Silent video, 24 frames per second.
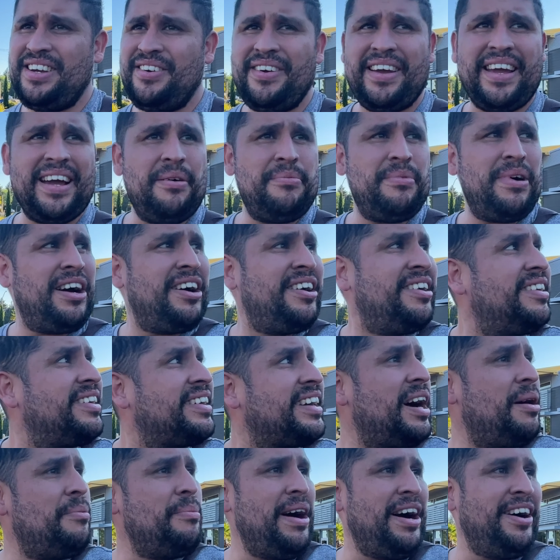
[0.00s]
We come out,
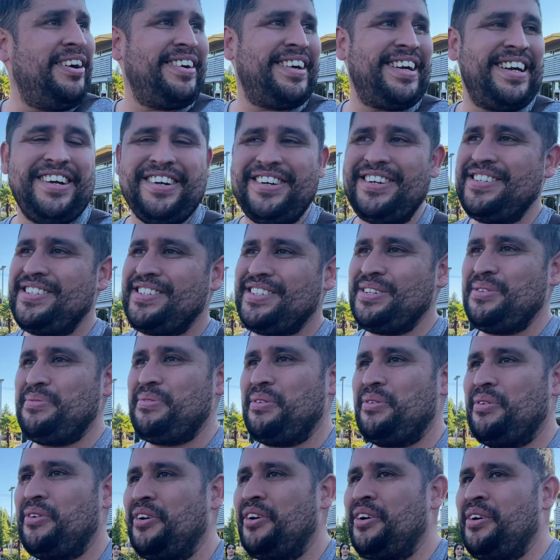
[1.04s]
come out here, it's super
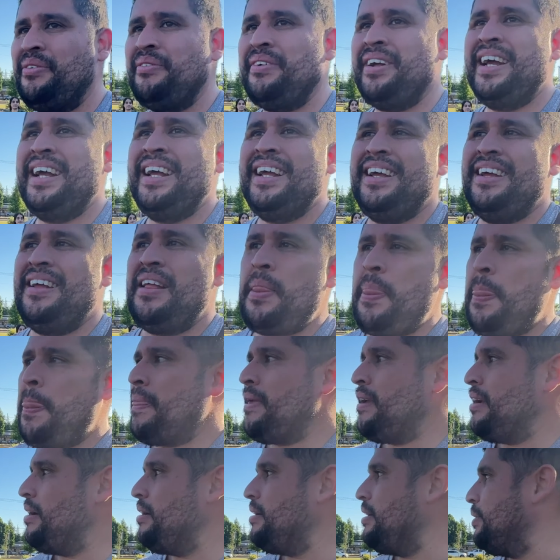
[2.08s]
warm.
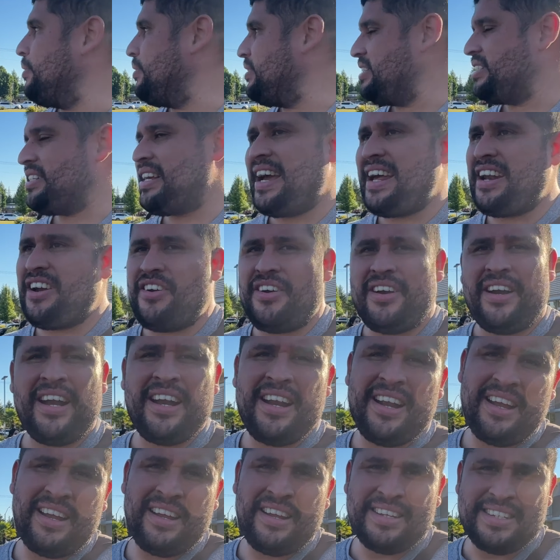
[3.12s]
But we just had our
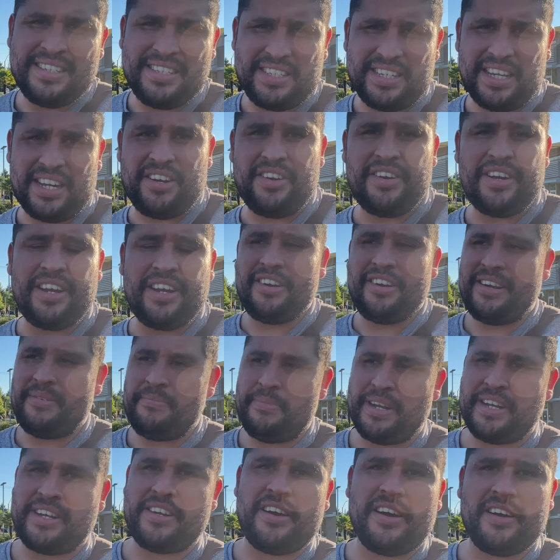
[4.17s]
dinner at
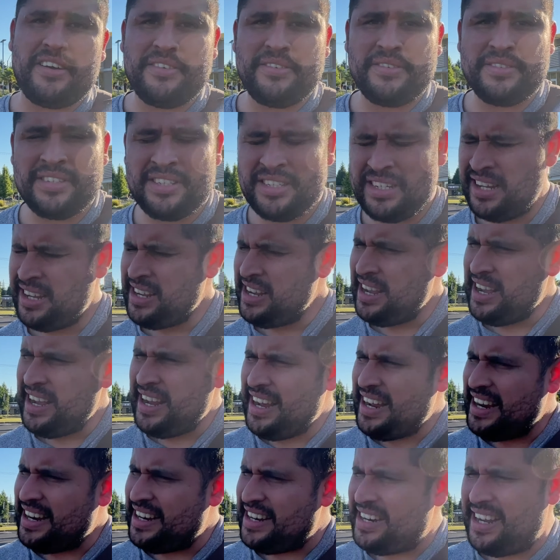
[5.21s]
McDonald's.
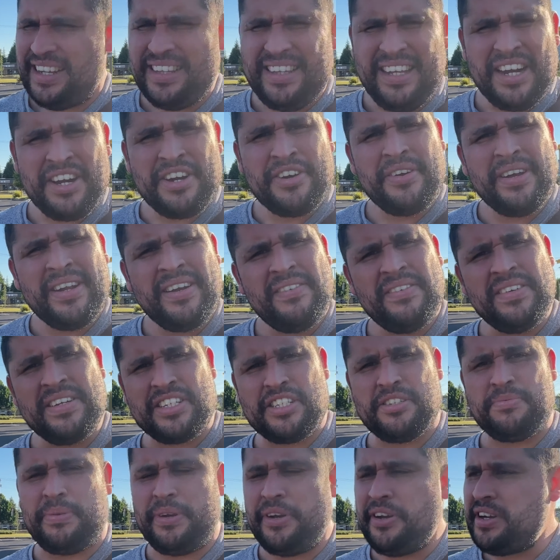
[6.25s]
Not that great of
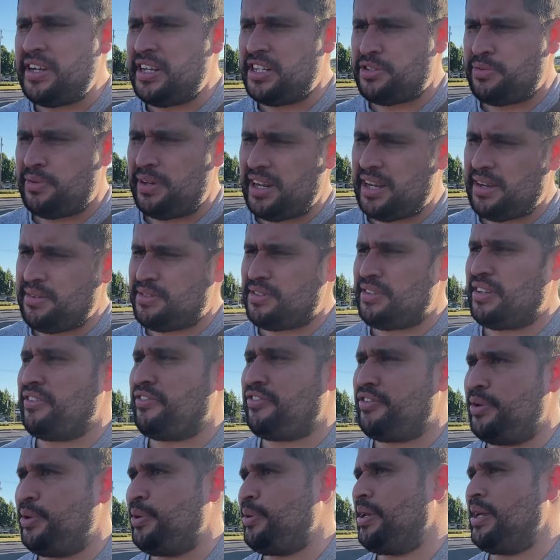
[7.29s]
experience when it comes to the
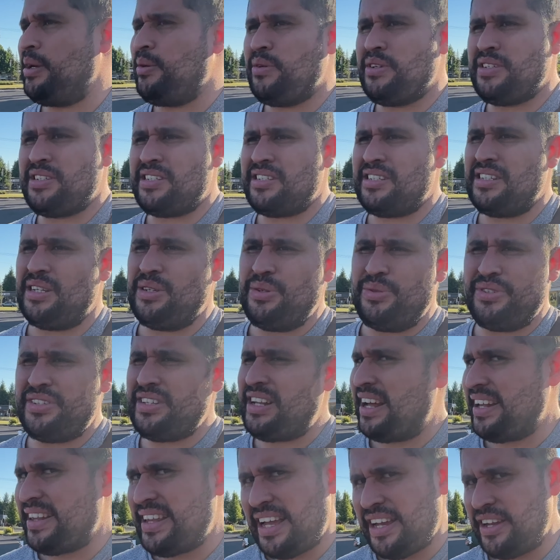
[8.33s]
food. It was, it was
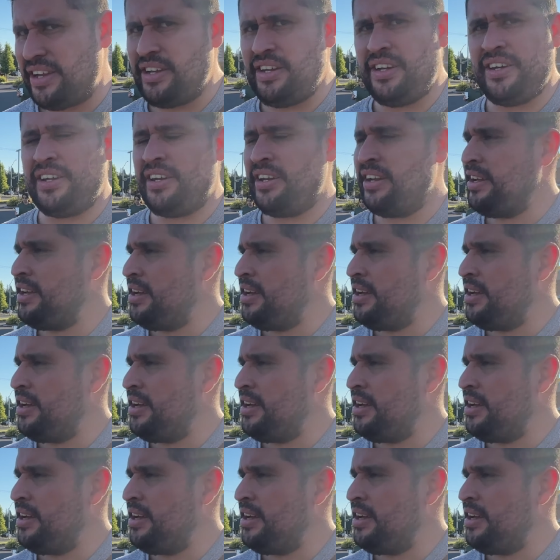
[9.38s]
not that good.